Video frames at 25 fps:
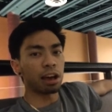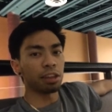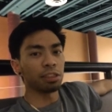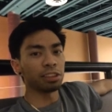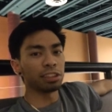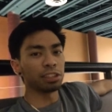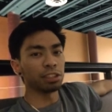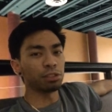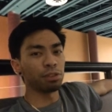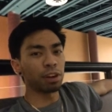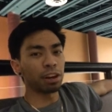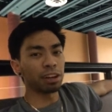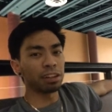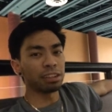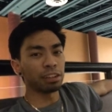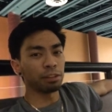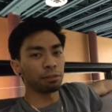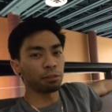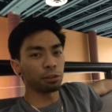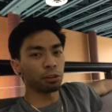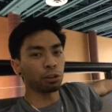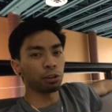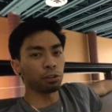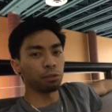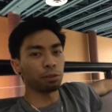This is very
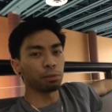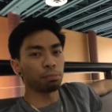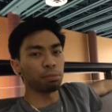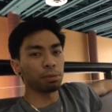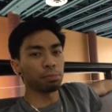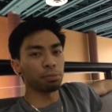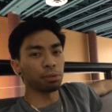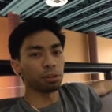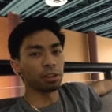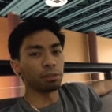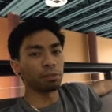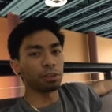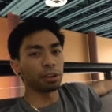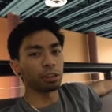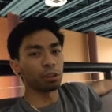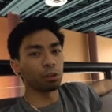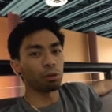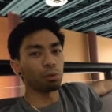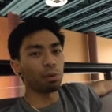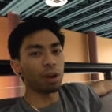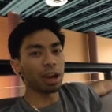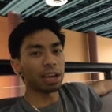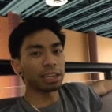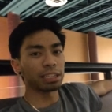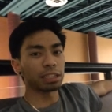difficult for people living in the
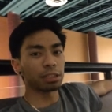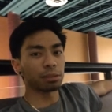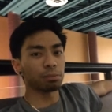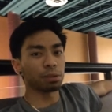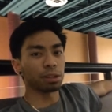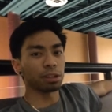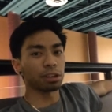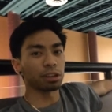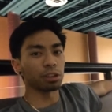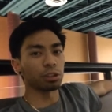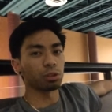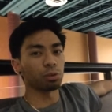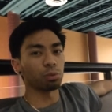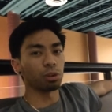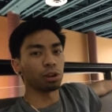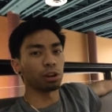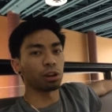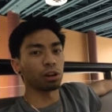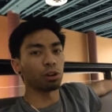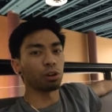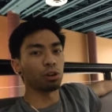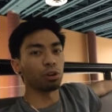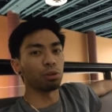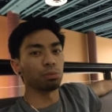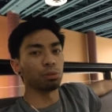West because we
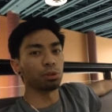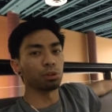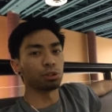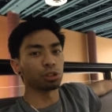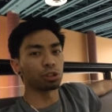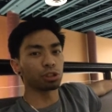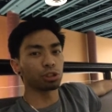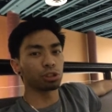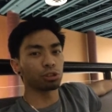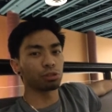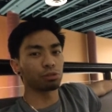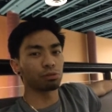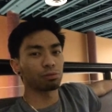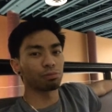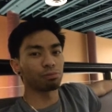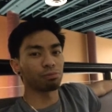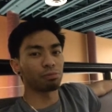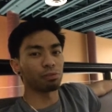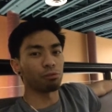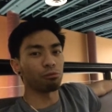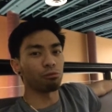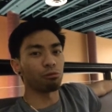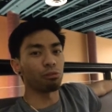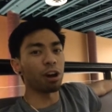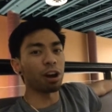are almost
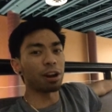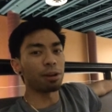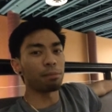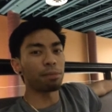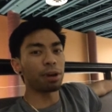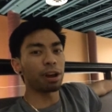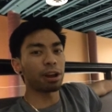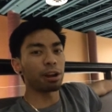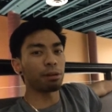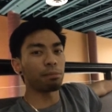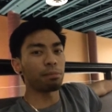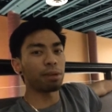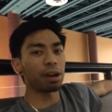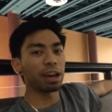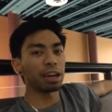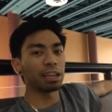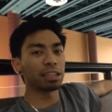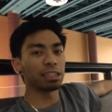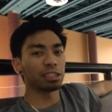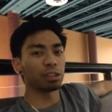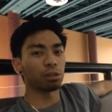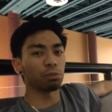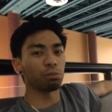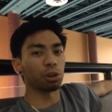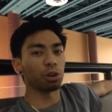run by our
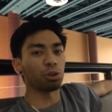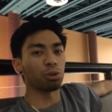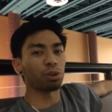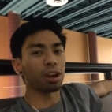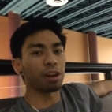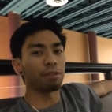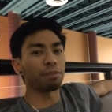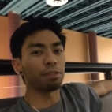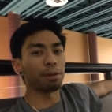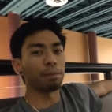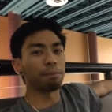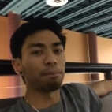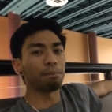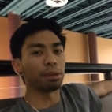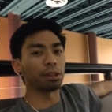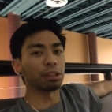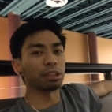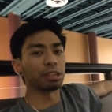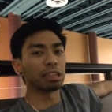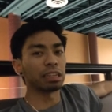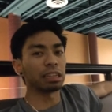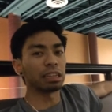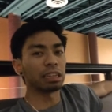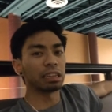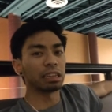minds and we don't have the
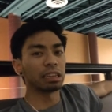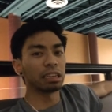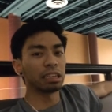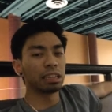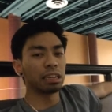ability,